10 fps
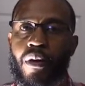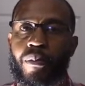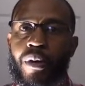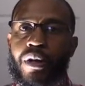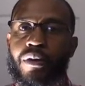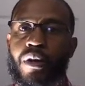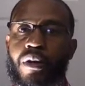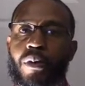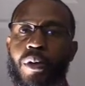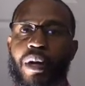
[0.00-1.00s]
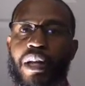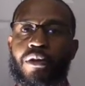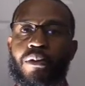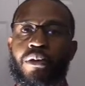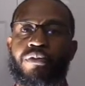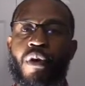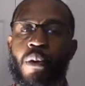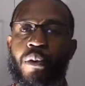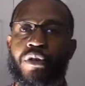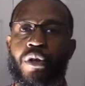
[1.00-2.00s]
And we may lose
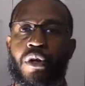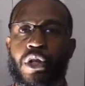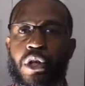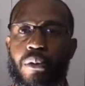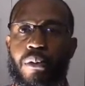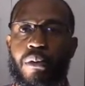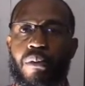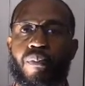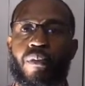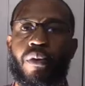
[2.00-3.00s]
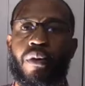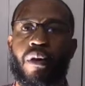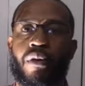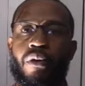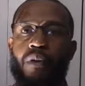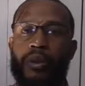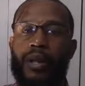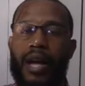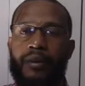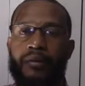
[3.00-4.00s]
focus on you. Lord, we
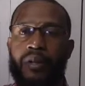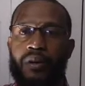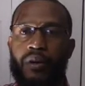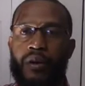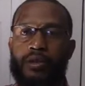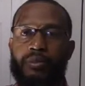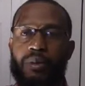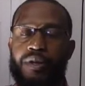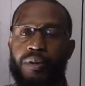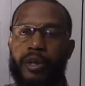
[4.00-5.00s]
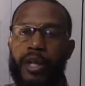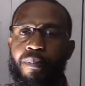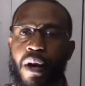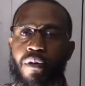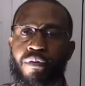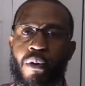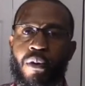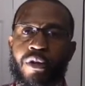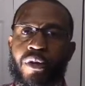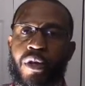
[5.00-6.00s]
have encouragement to keep our
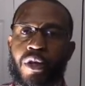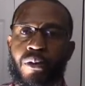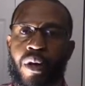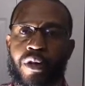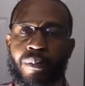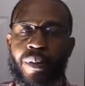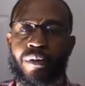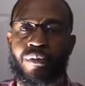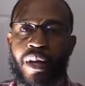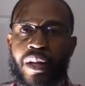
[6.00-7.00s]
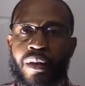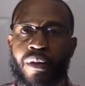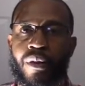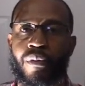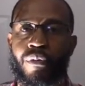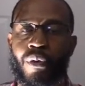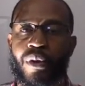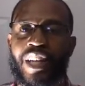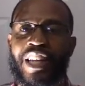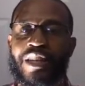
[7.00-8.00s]
focus on you and to be faithful
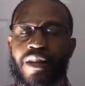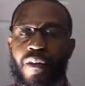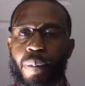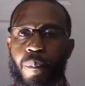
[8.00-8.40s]
in you.